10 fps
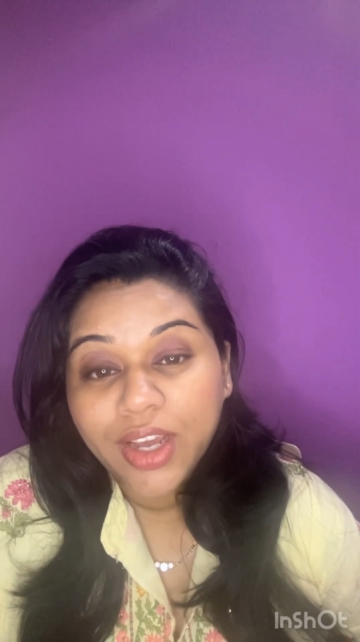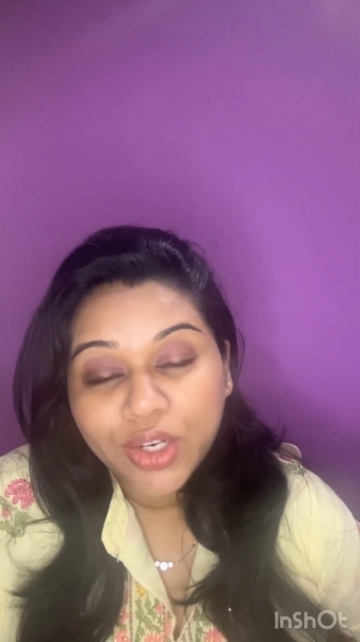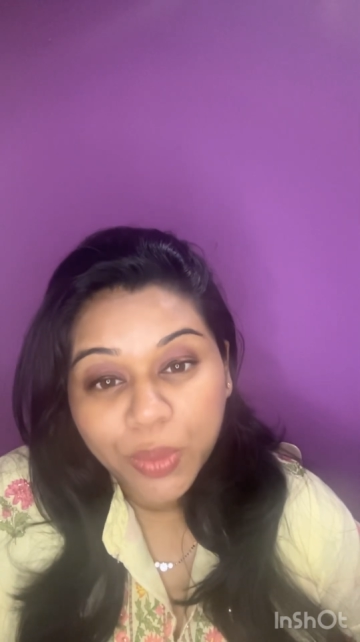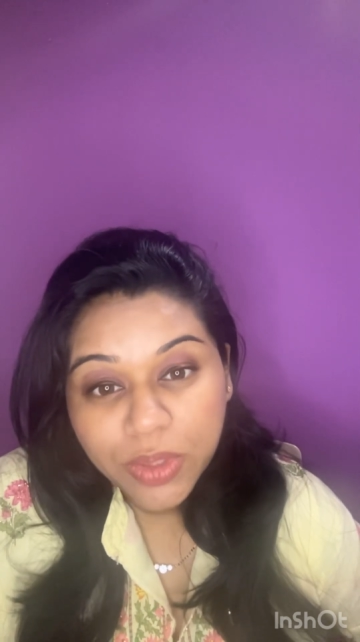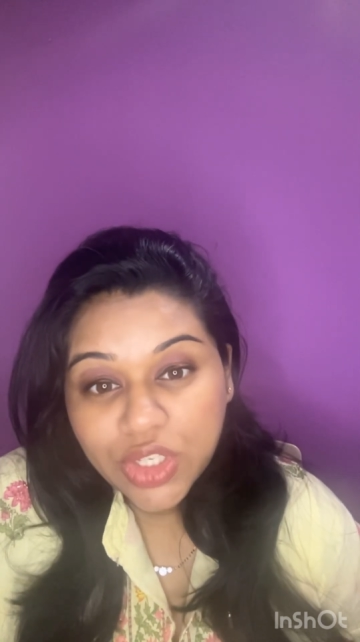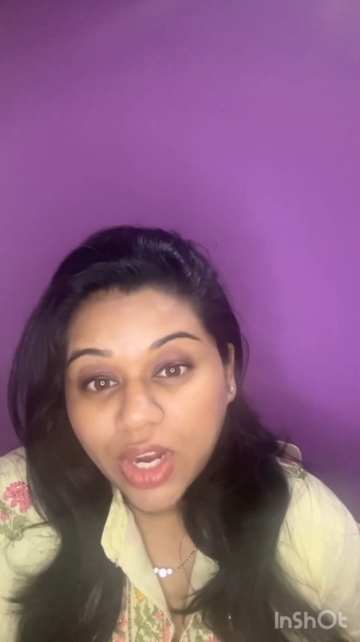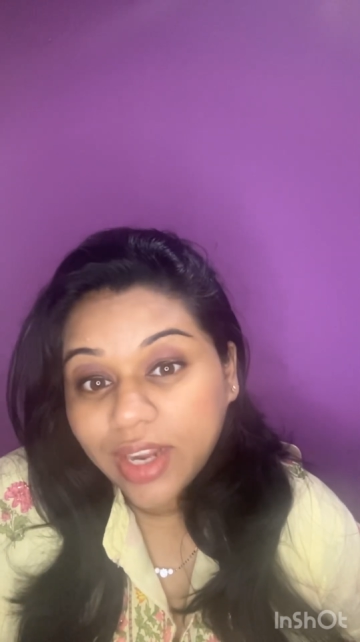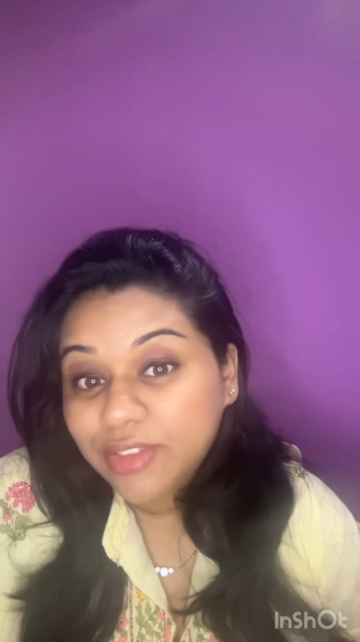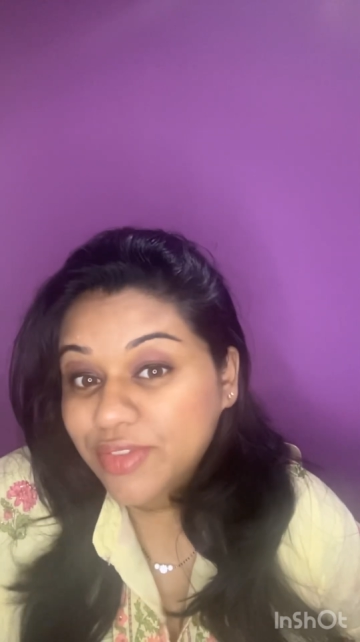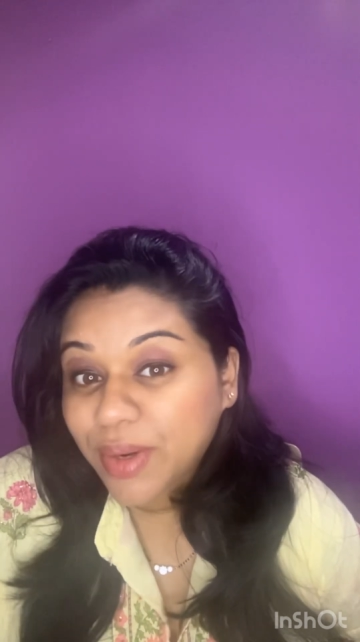to a
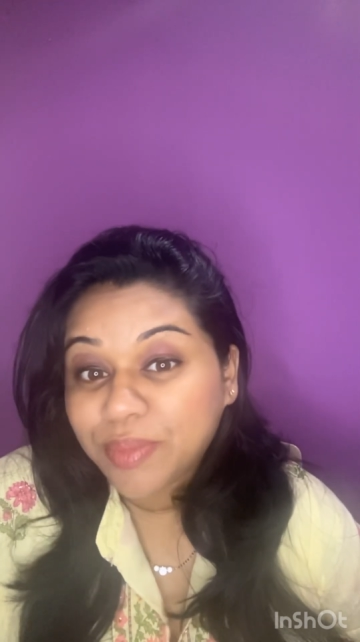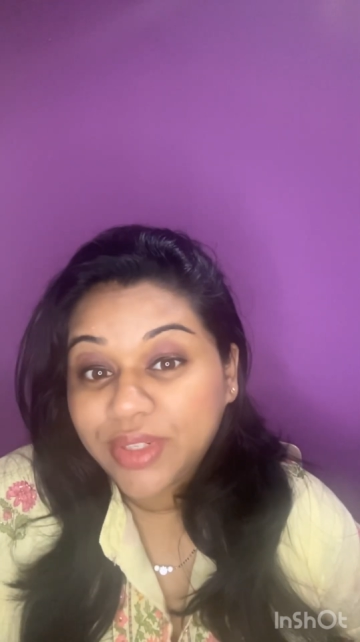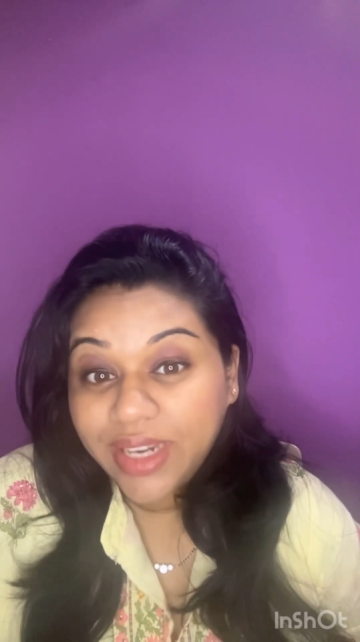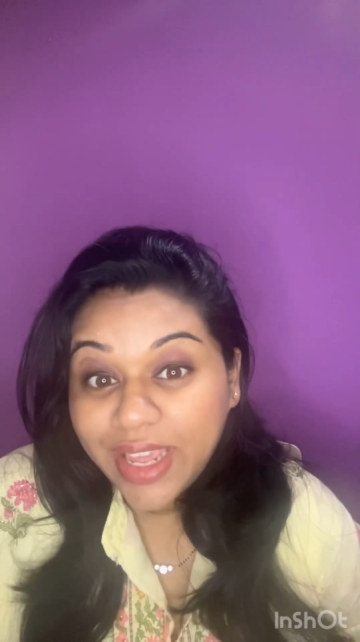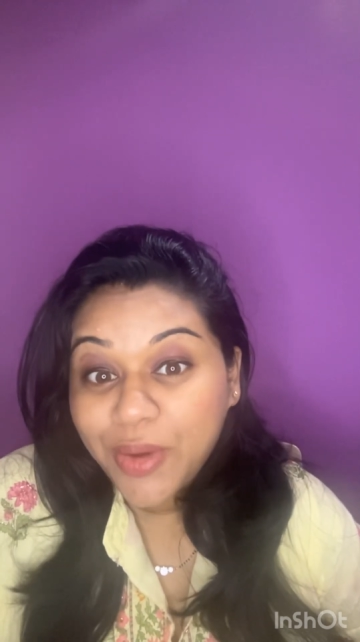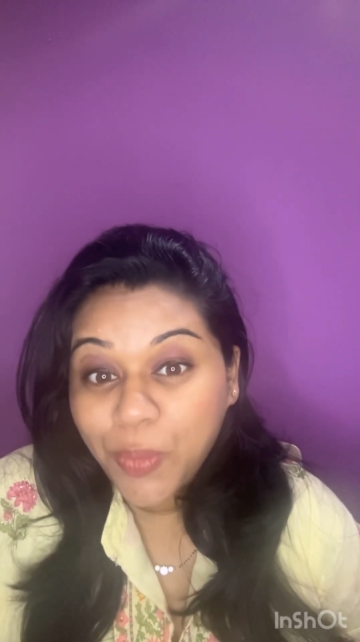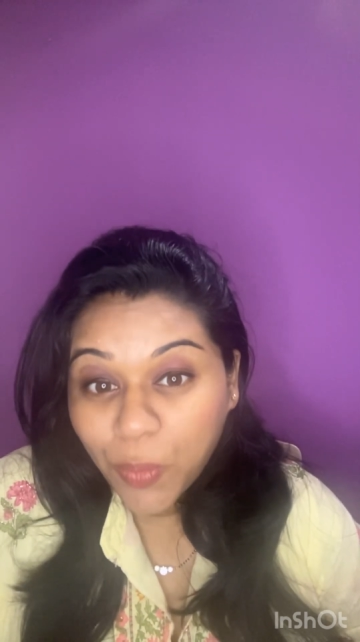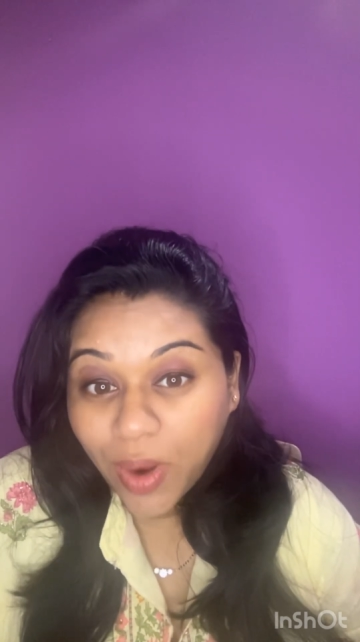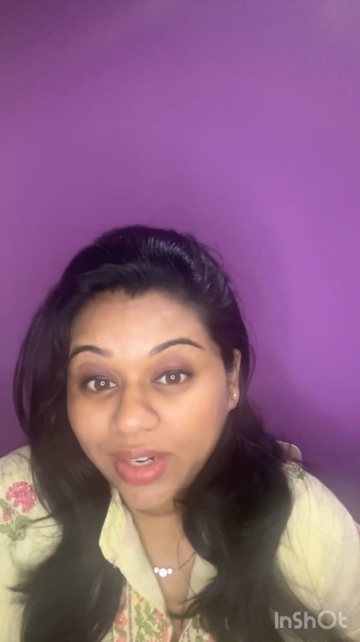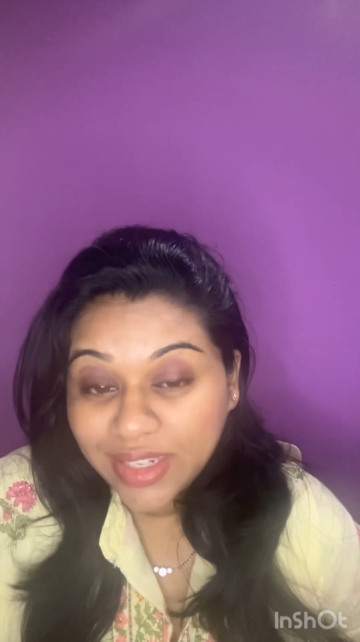child from day
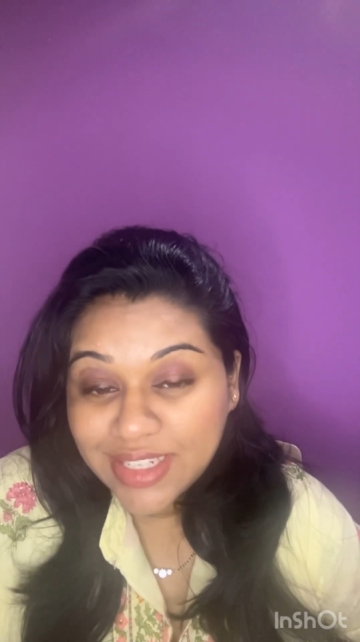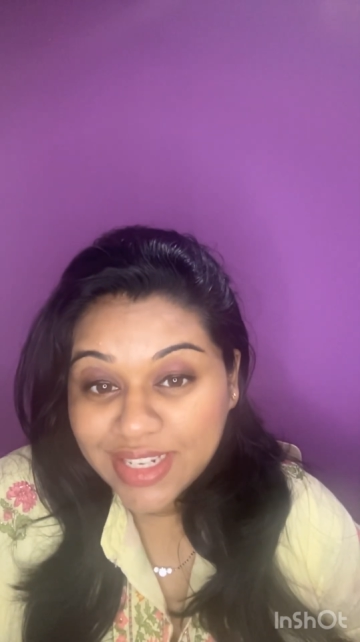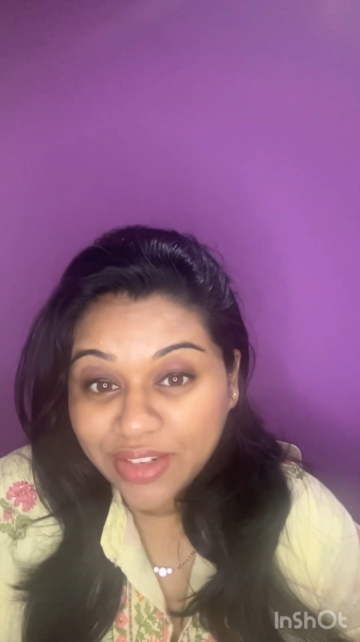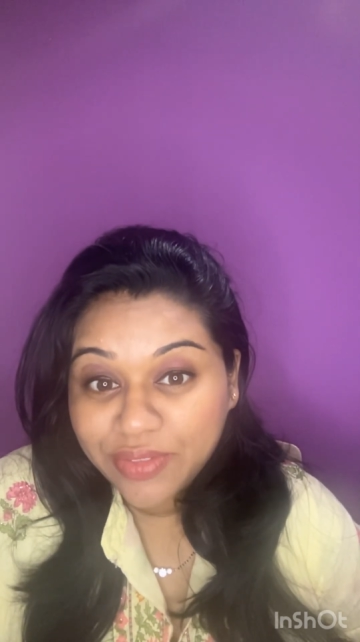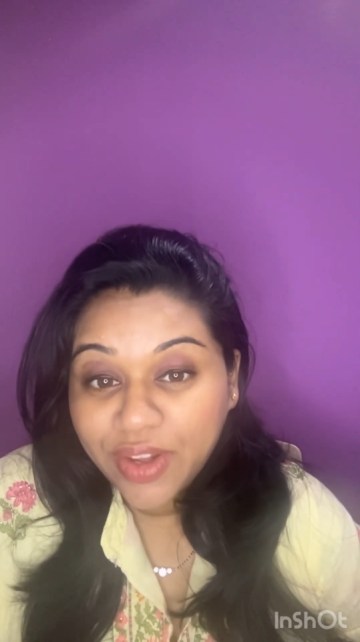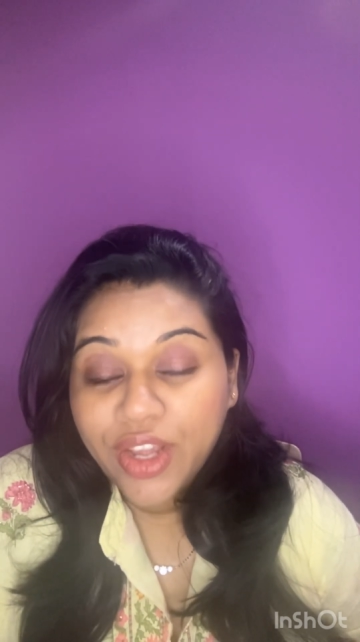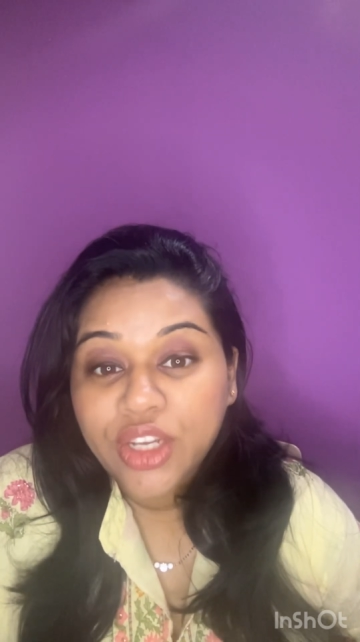one itself.